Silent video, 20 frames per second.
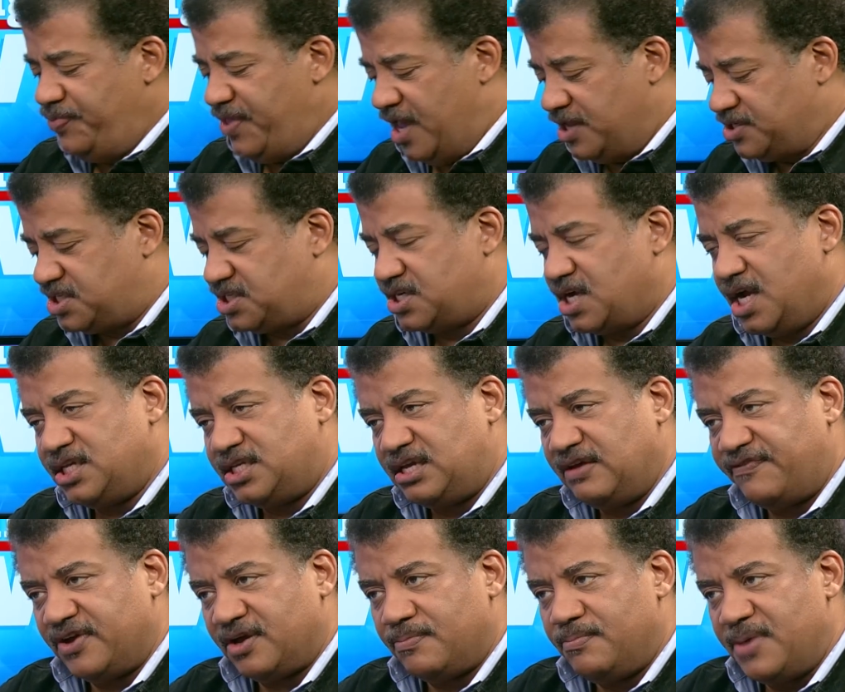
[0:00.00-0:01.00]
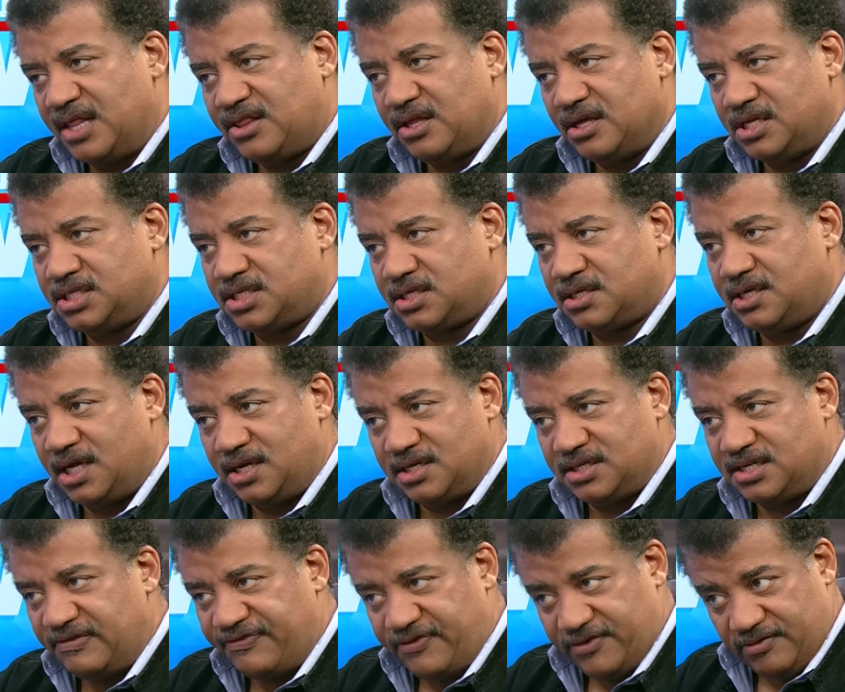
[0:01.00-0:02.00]
and scientific methods get a
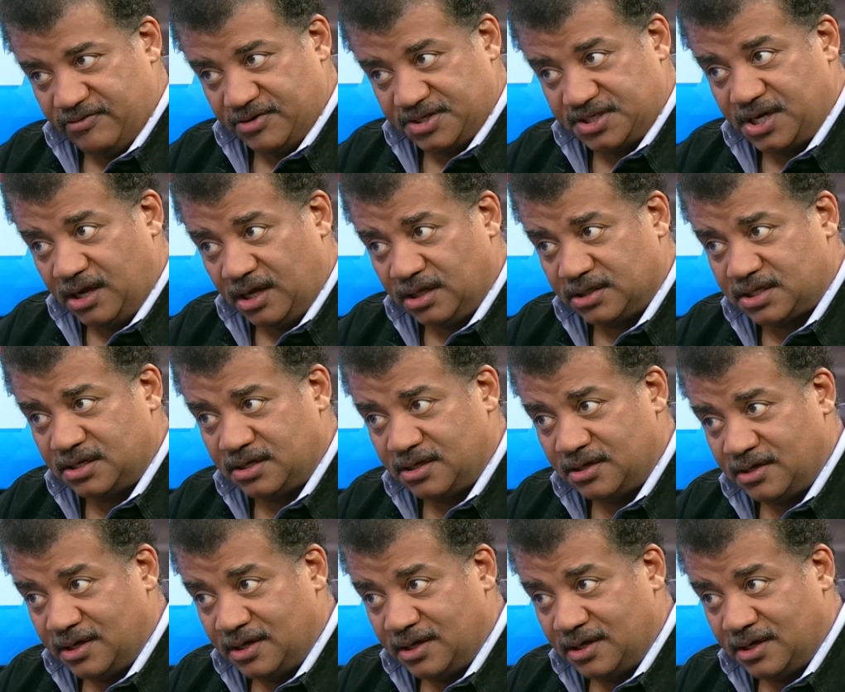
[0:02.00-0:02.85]
different result,